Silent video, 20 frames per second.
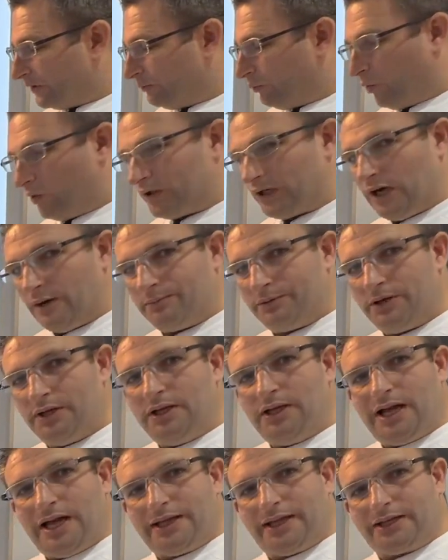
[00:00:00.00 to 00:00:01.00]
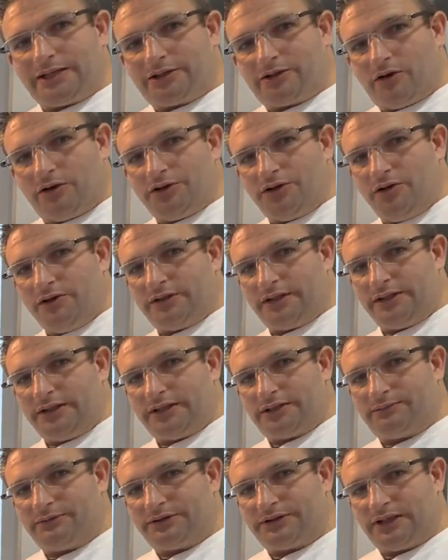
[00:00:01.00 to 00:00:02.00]
walk up and then start using
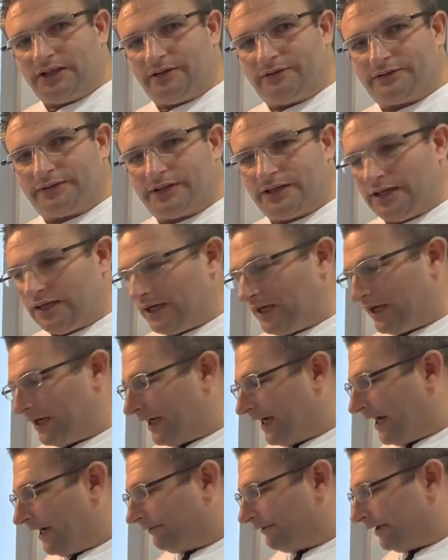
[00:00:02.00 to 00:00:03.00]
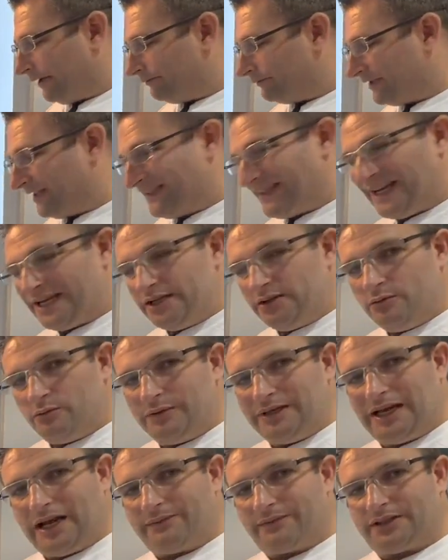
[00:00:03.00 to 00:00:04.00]
this reserved uh, area. Today,
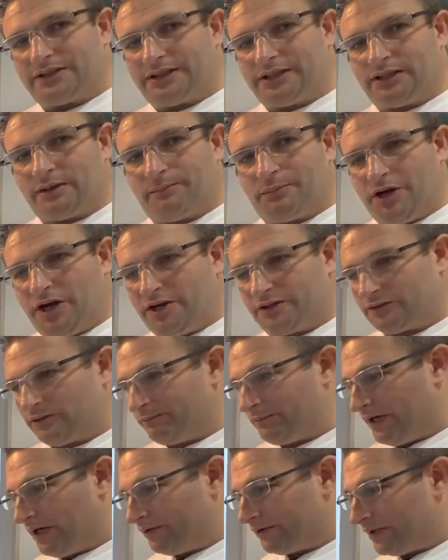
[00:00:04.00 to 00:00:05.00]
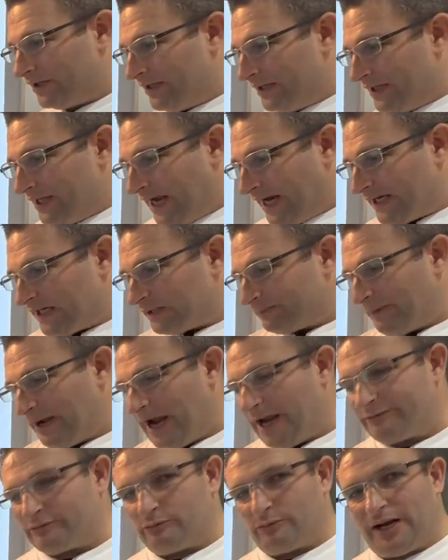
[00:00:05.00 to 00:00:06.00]
we have this in the personal mode and it's
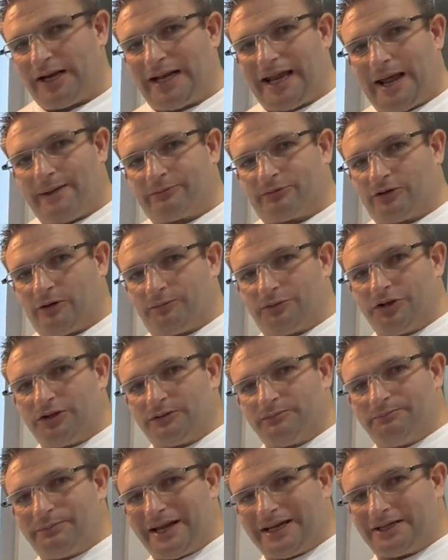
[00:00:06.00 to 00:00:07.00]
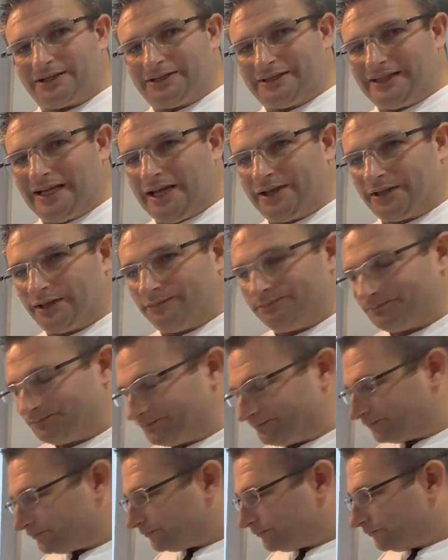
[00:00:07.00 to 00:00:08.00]
paired with my laptop using Better Together.
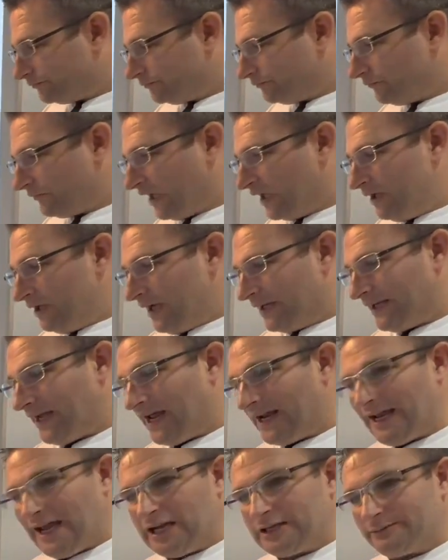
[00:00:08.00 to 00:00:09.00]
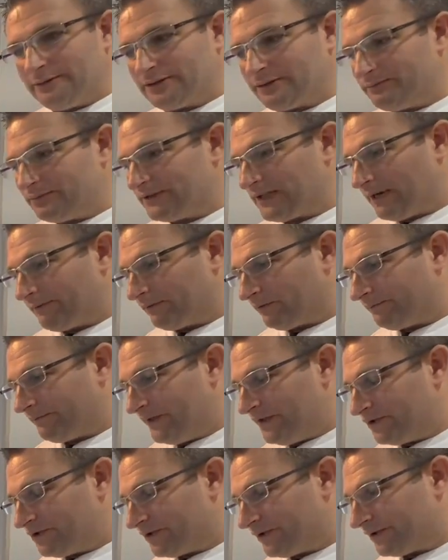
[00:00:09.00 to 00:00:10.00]
And that allows me some several
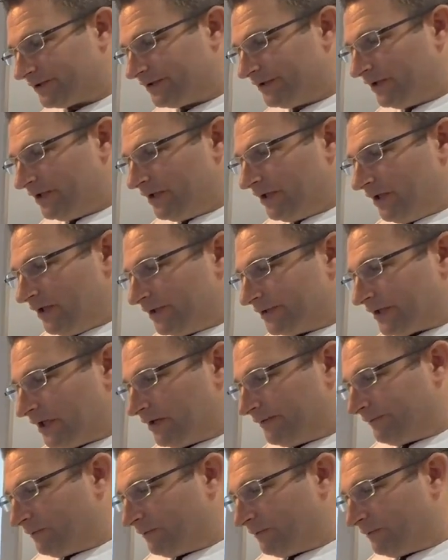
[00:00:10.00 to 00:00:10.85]
features. So